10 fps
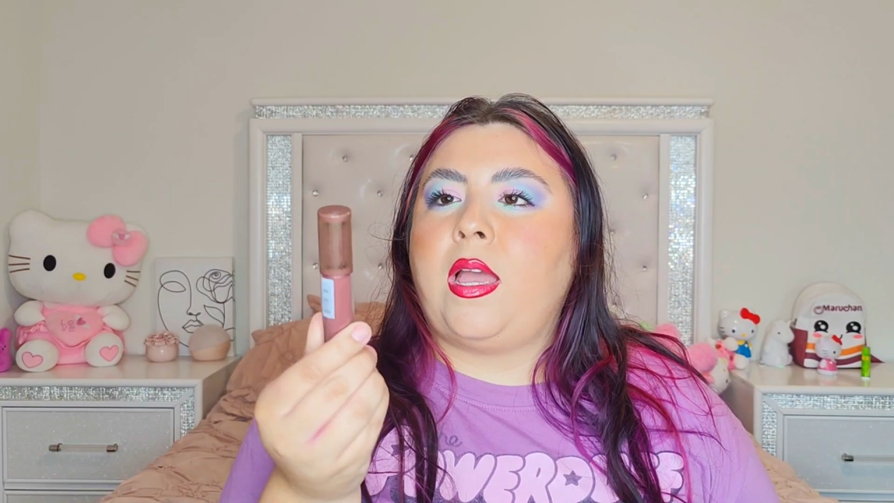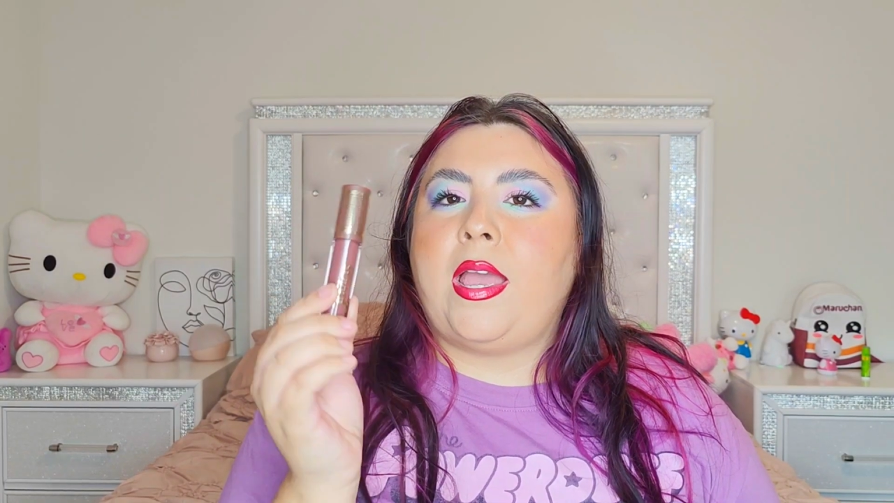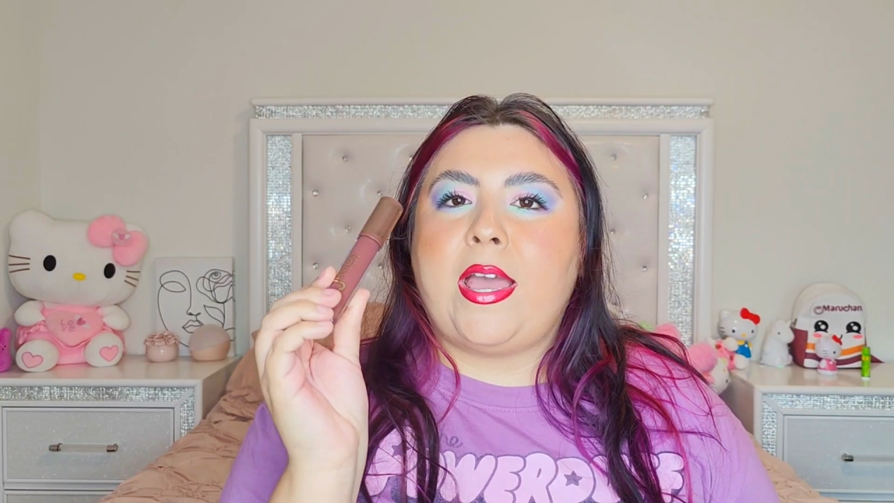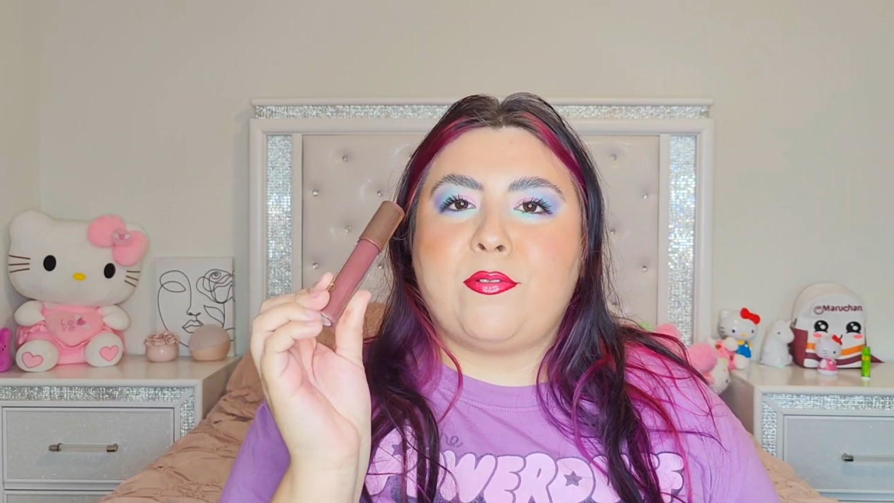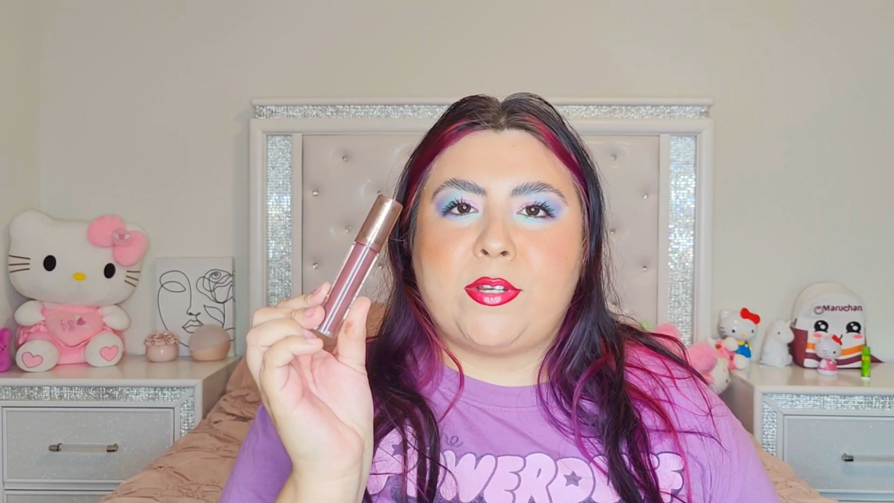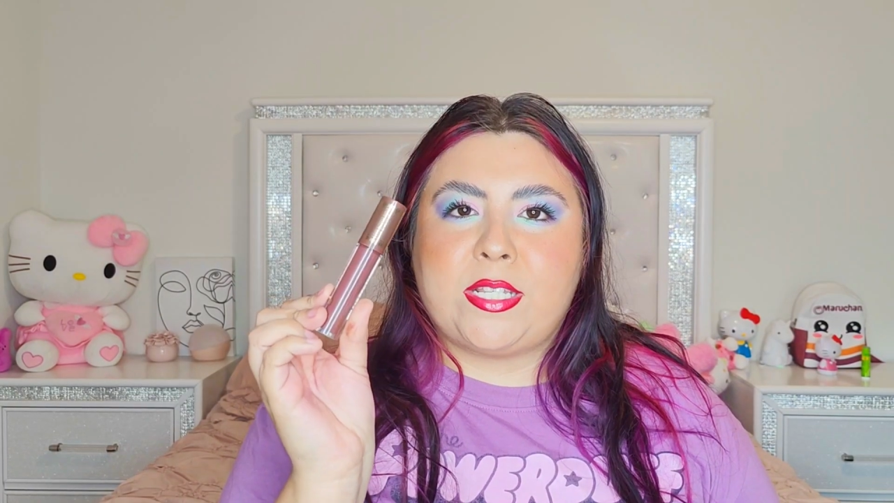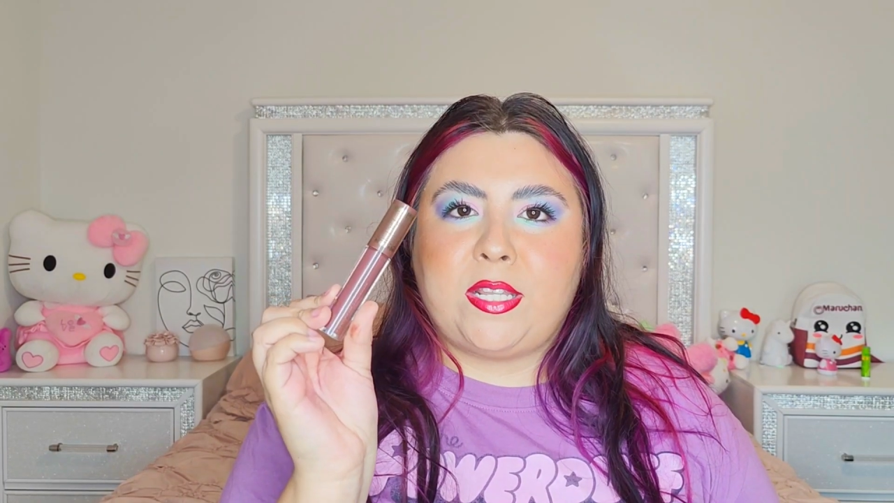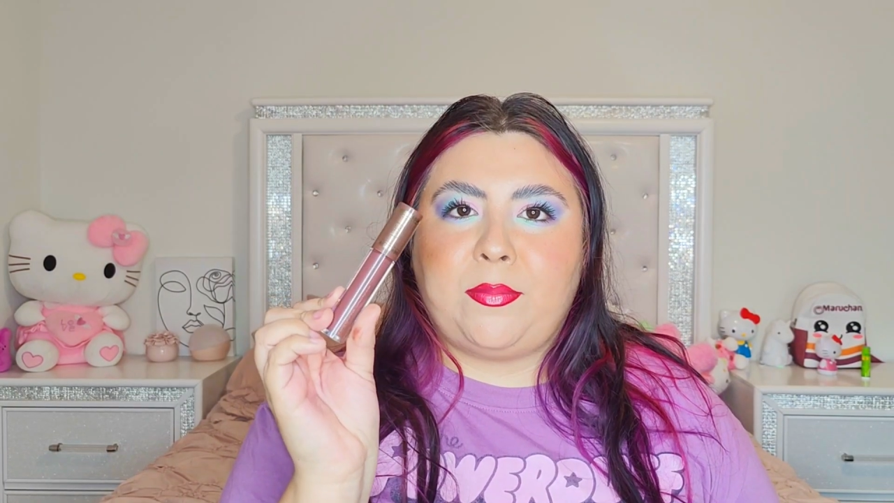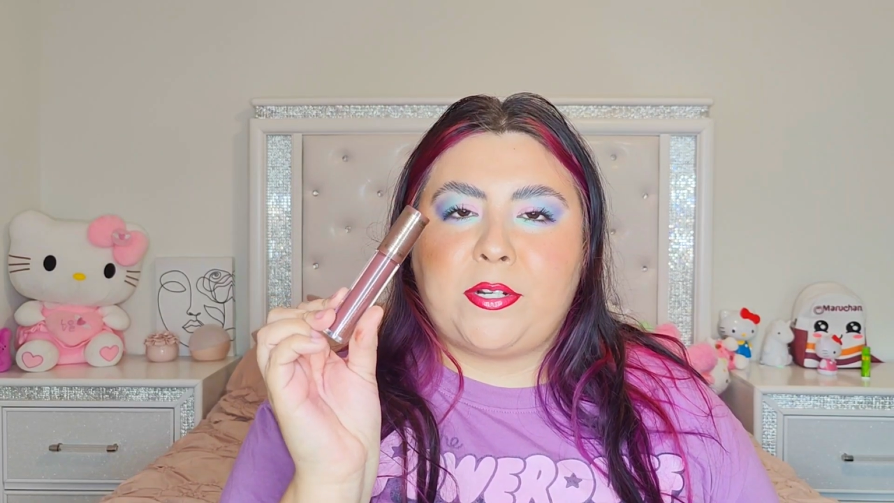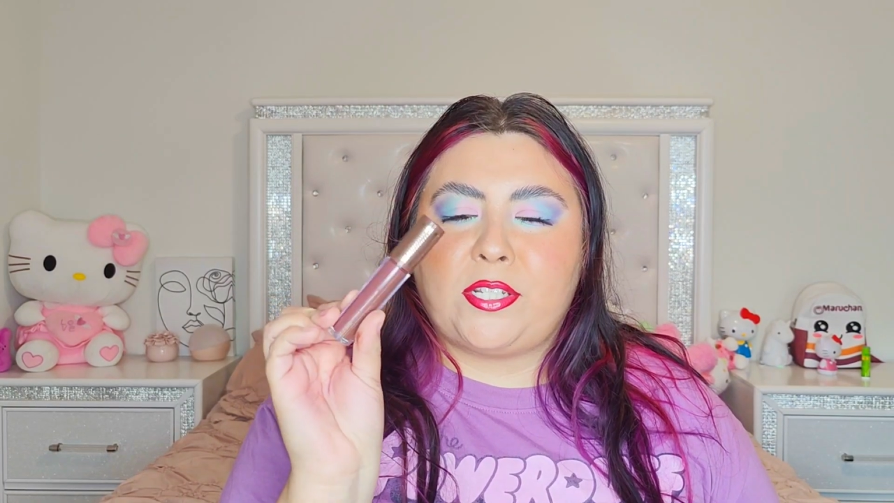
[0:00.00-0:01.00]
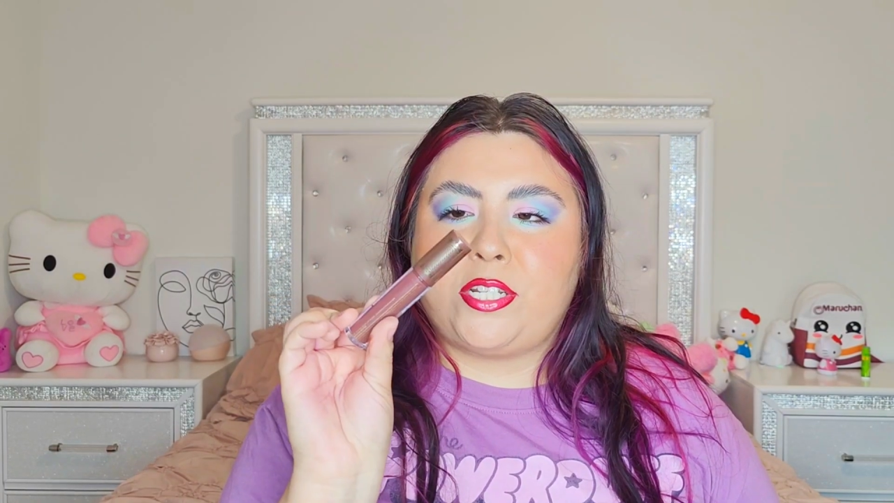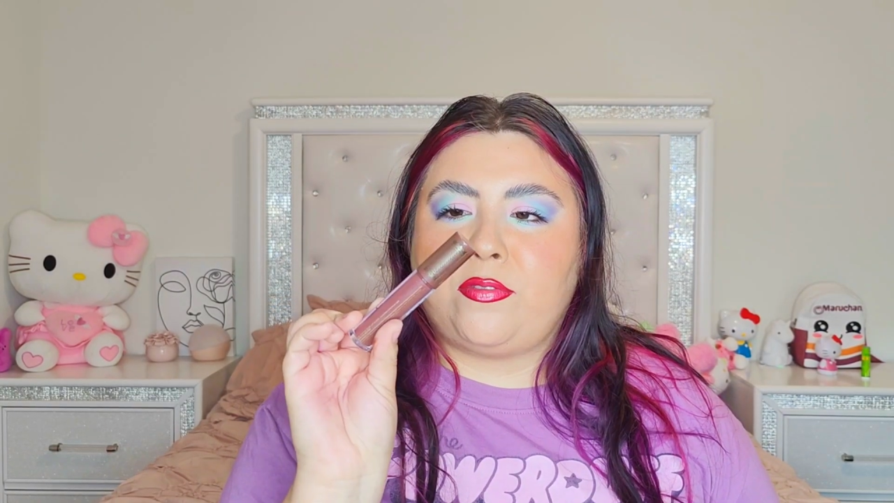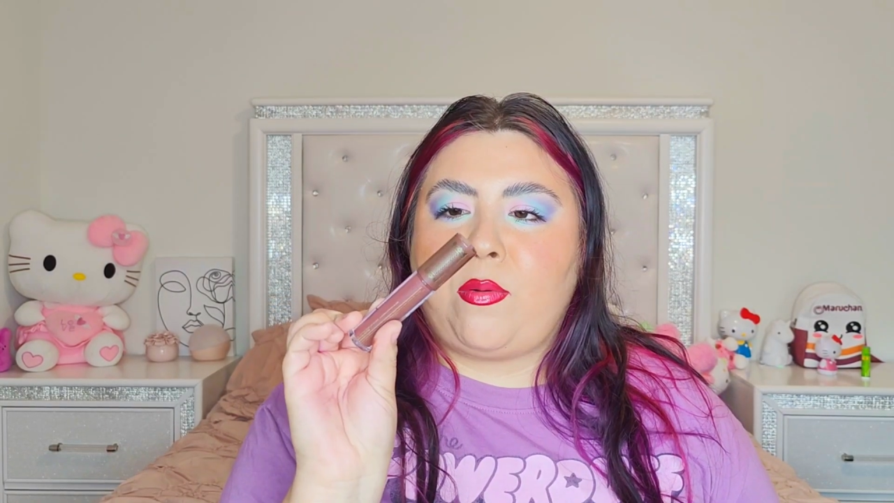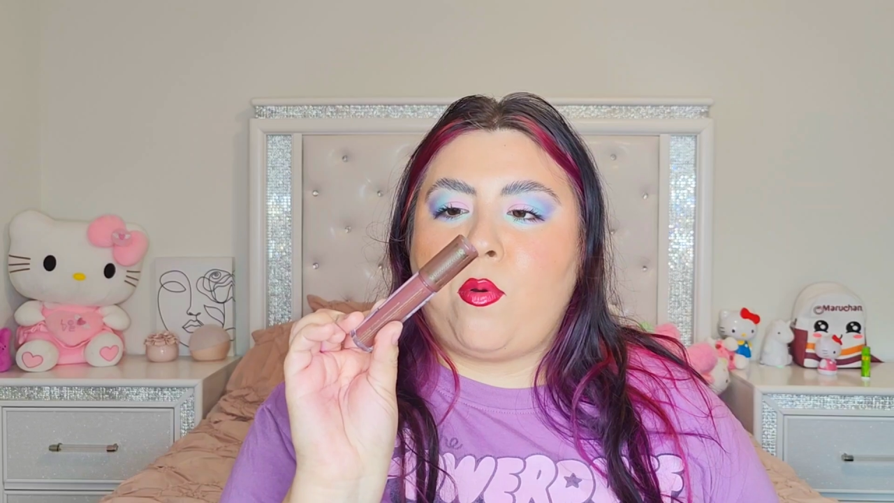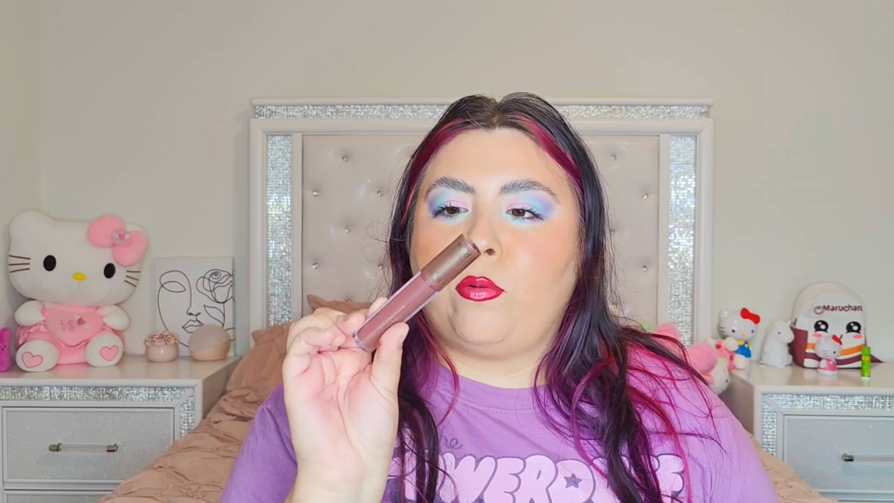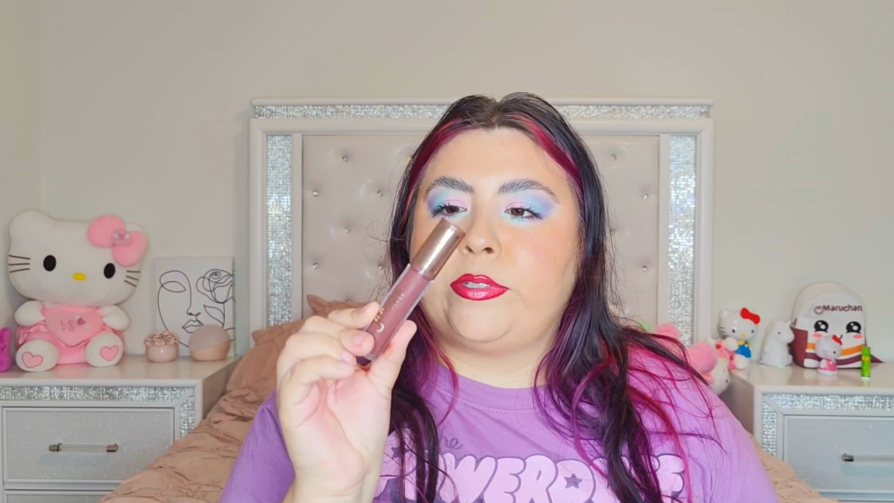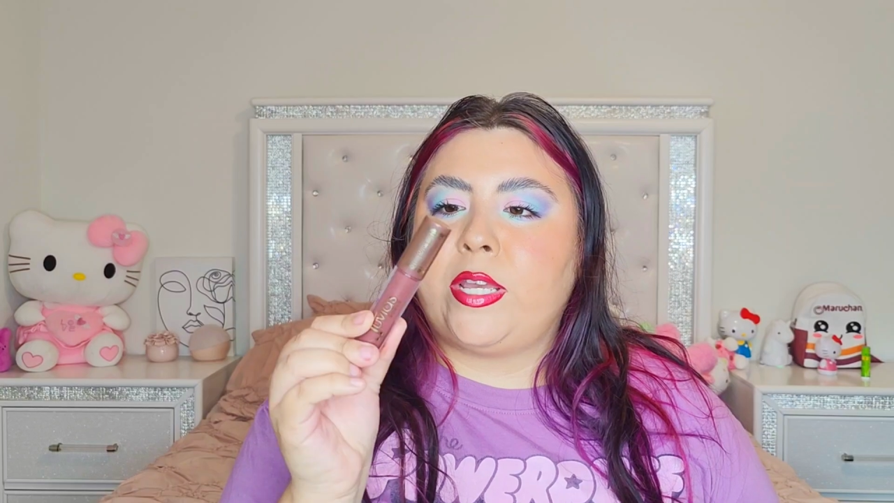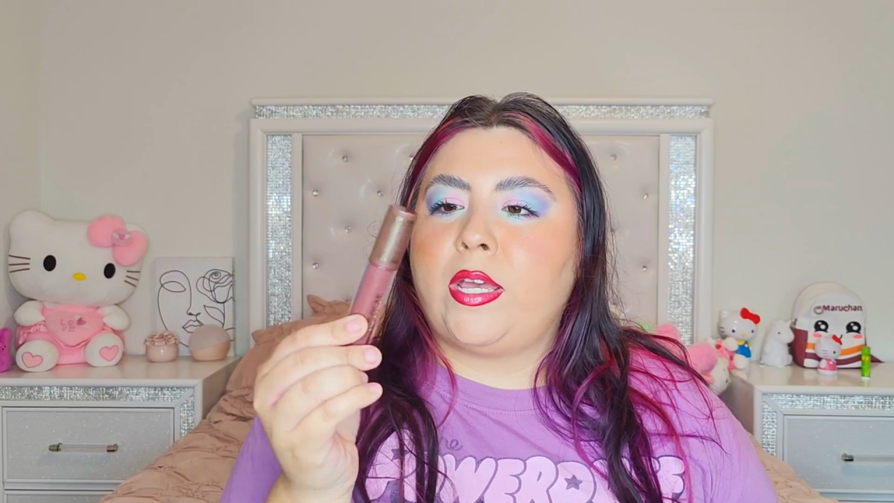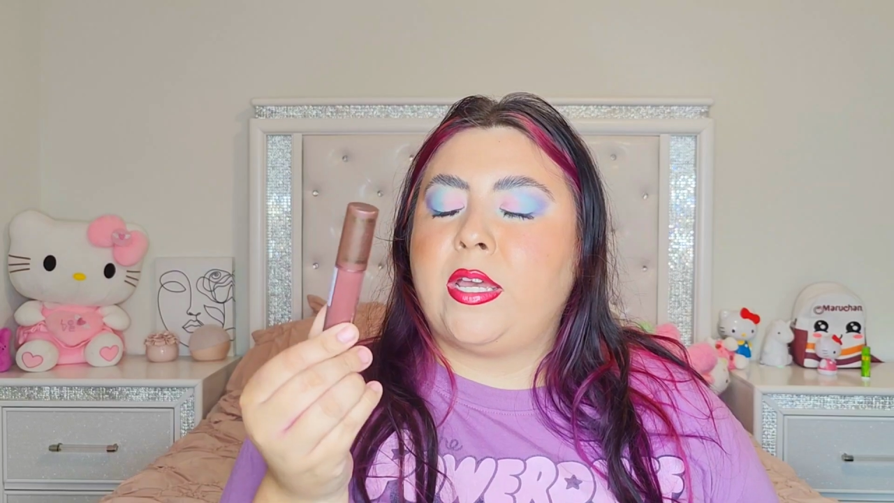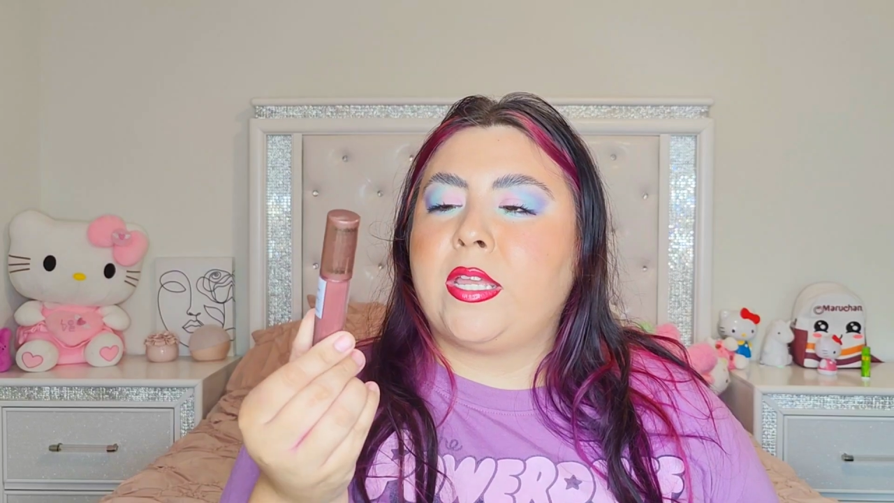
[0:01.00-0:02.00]
I had recently purchased this from
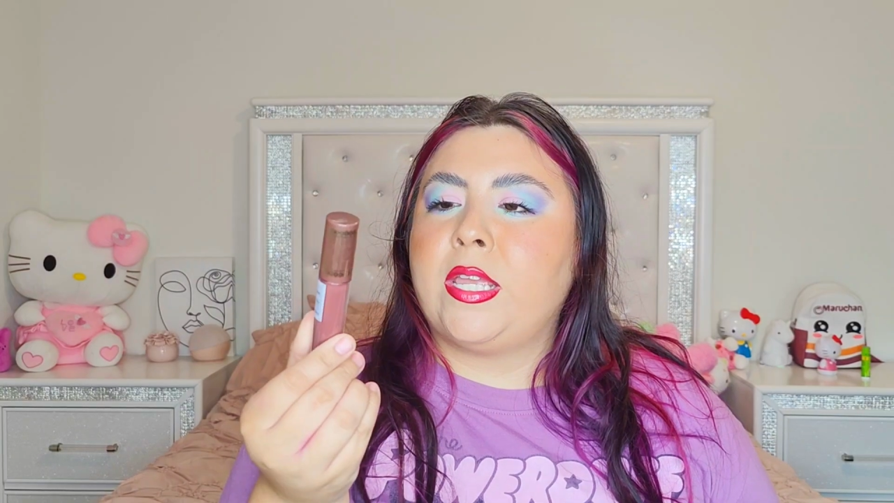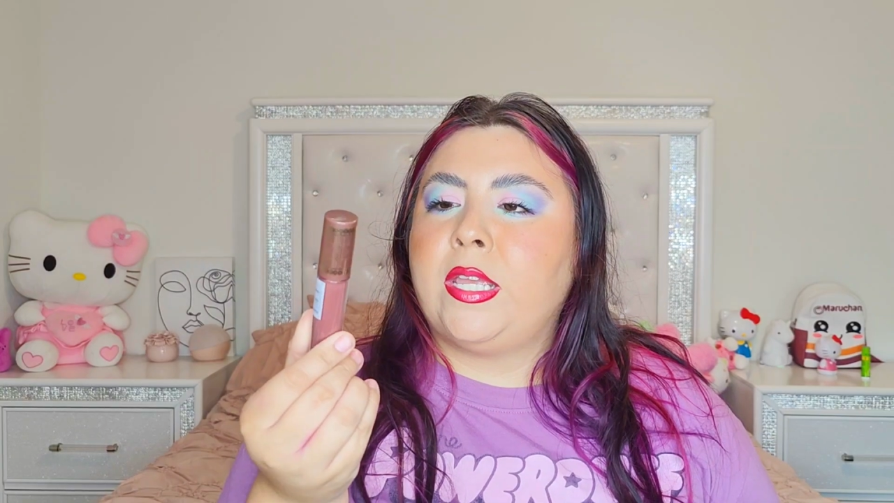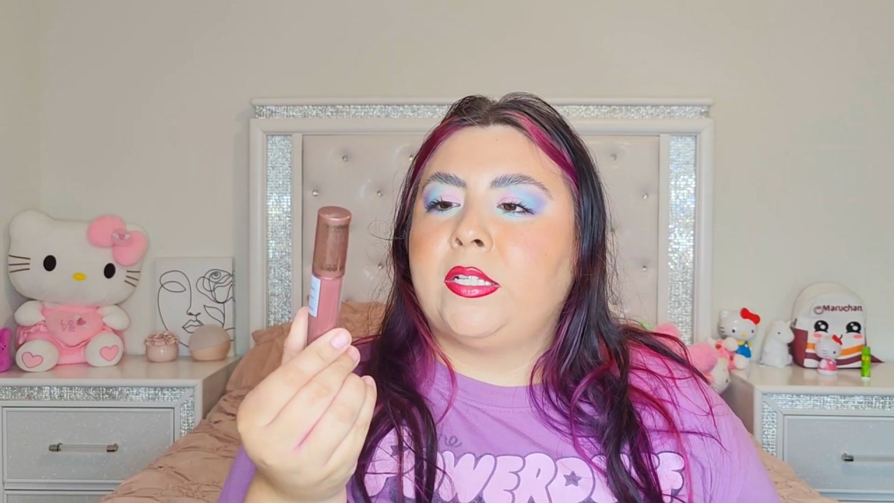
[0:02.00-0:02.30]
Ulta,